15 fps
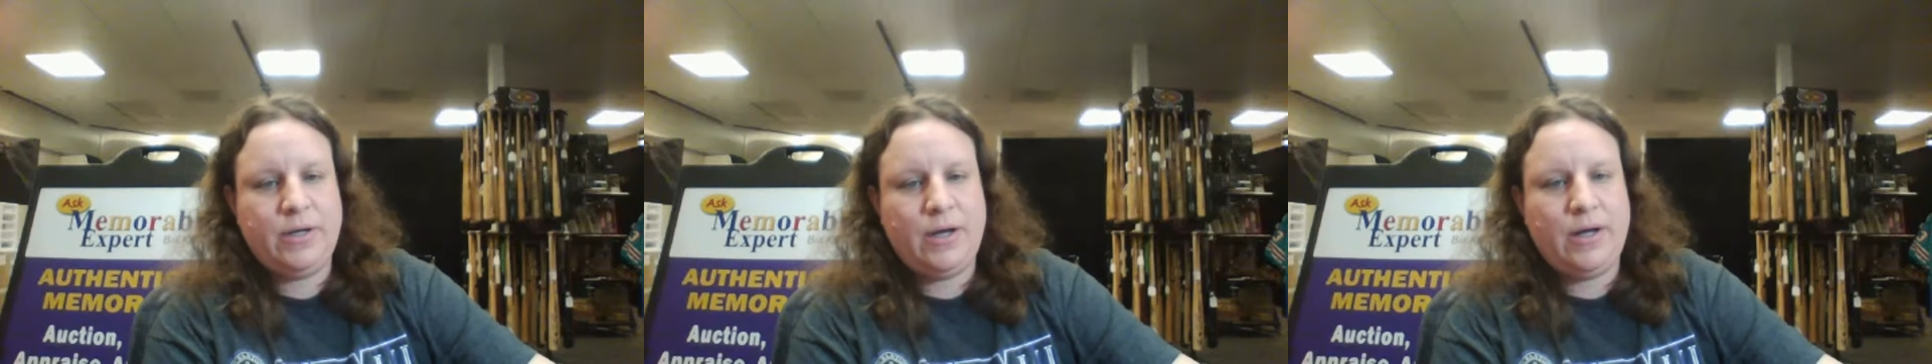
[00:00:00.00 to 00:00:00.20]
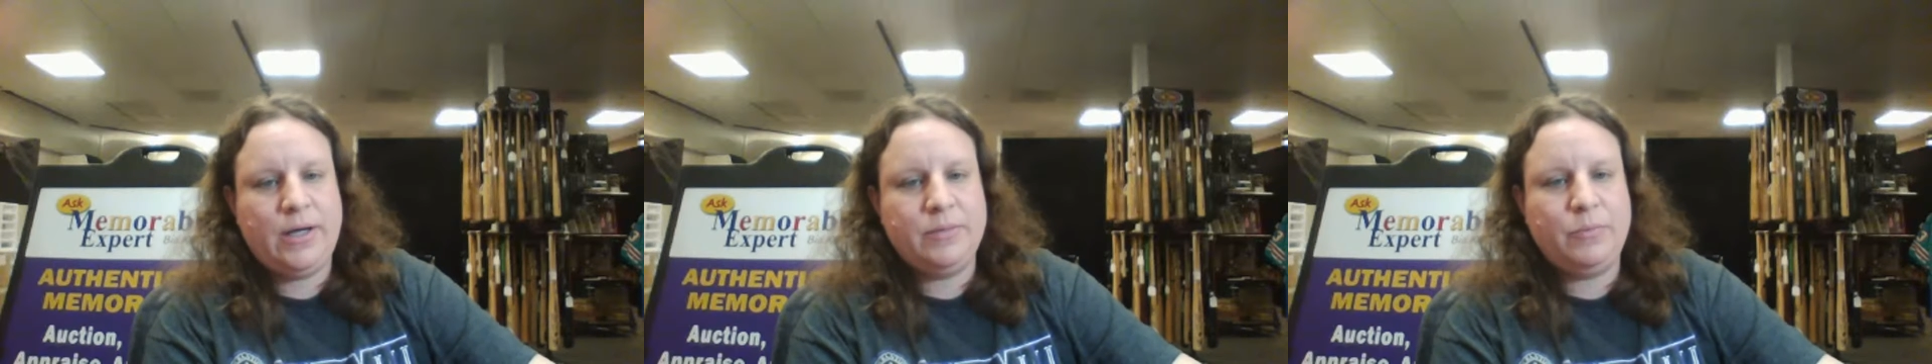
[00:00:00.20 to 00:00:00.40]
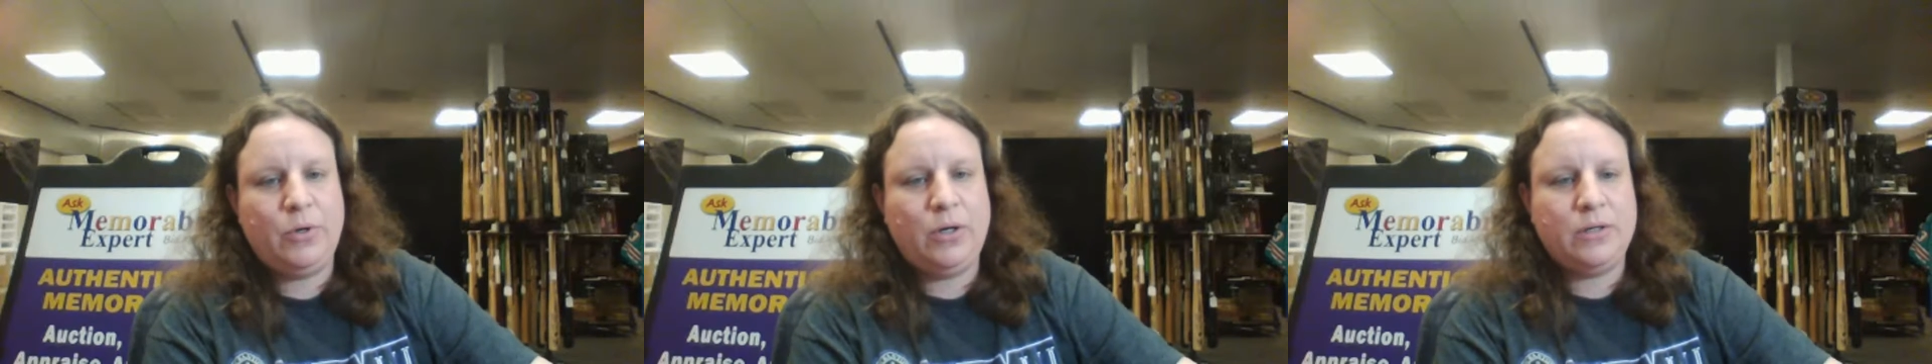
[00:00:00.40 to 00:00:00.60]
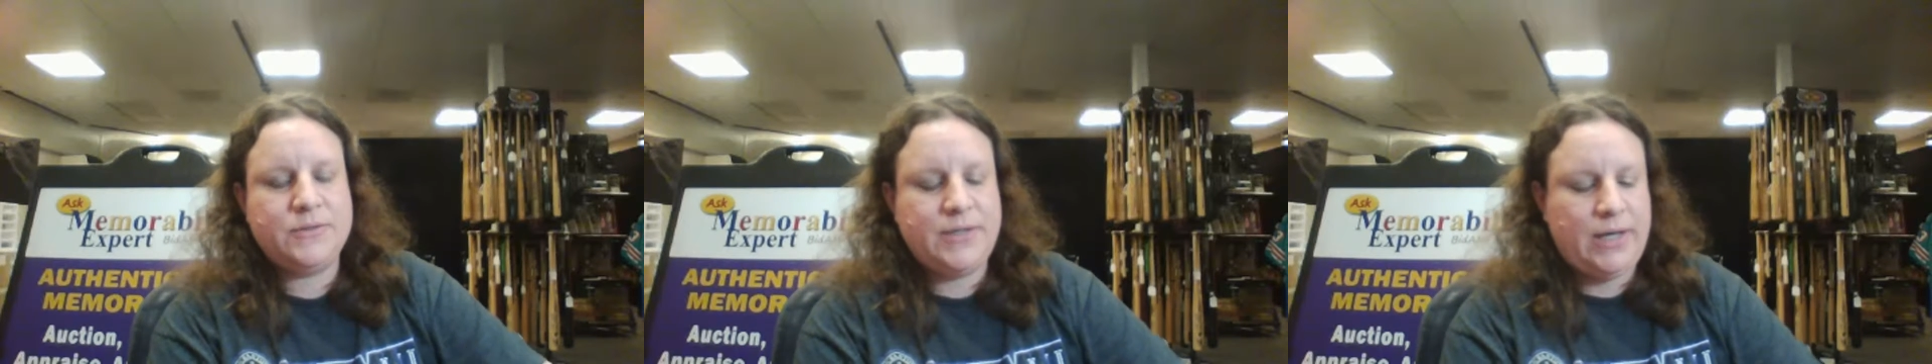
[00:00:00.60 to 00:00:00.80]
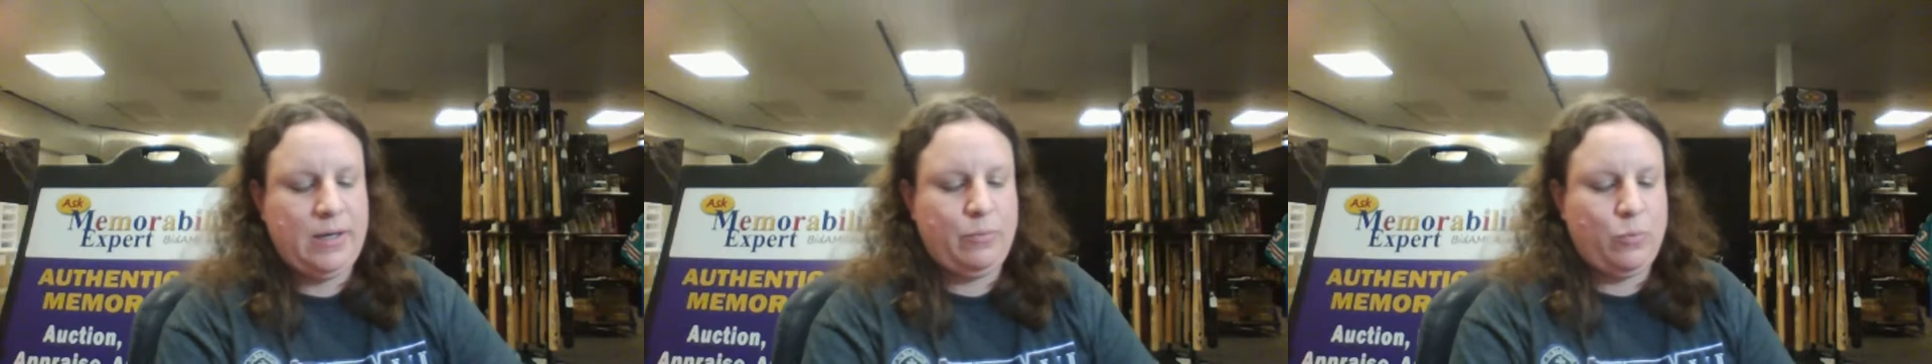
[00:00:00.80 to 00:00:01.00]
oddball
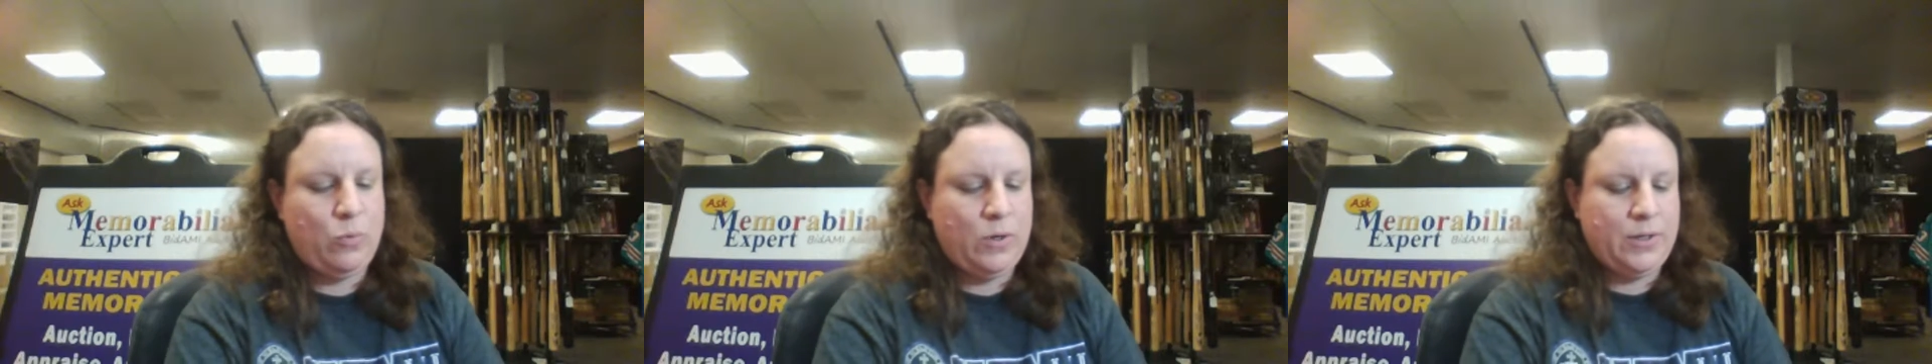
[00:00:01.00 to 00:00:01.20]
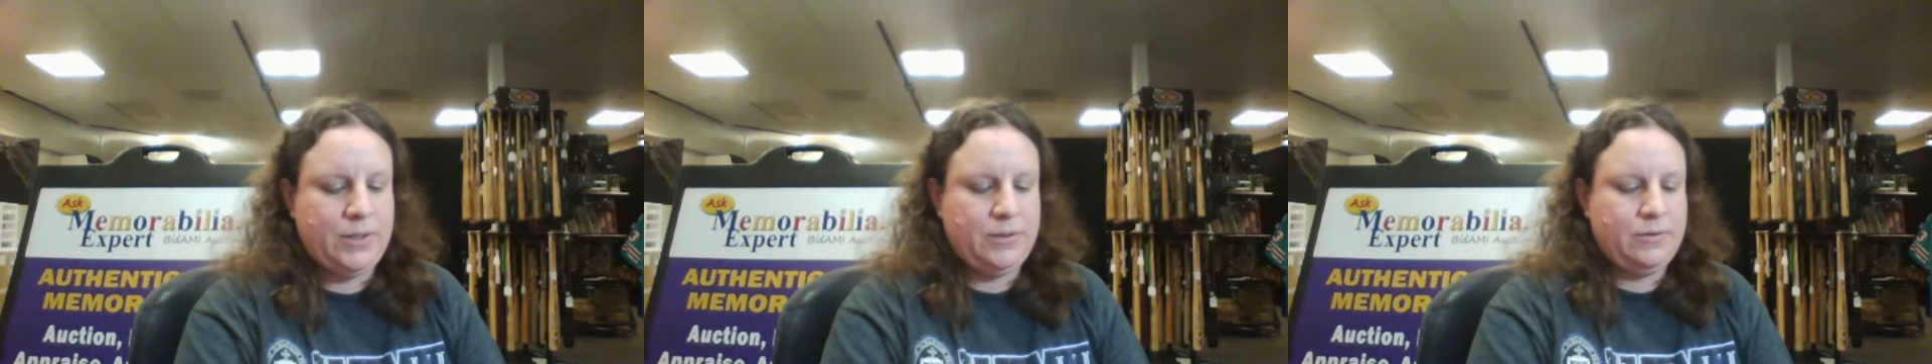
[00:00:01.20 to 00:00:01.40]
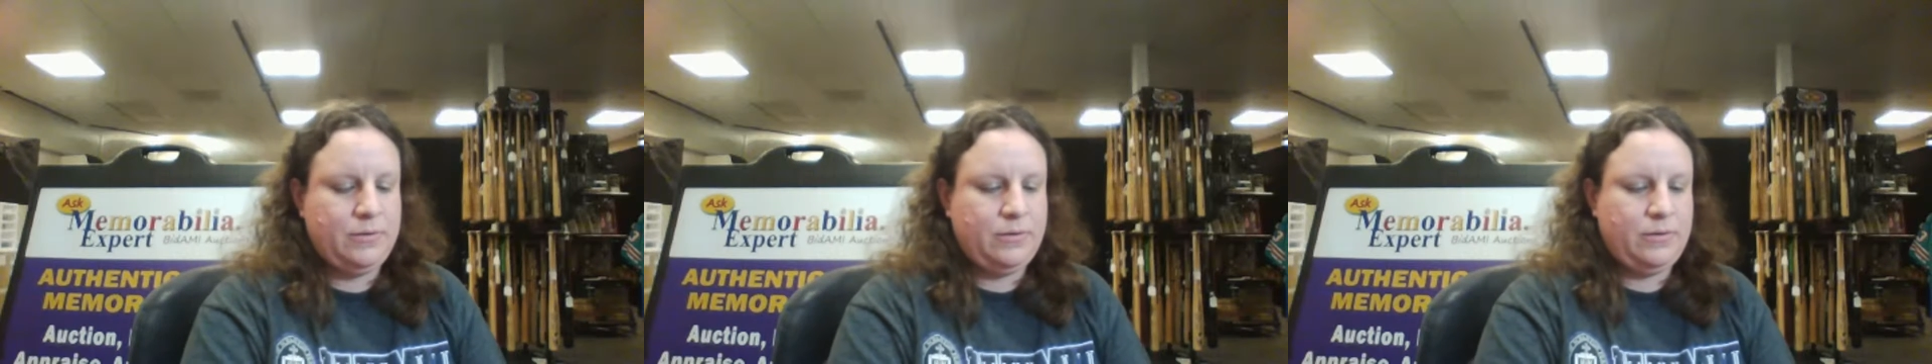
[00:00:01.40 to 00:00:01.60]
type one,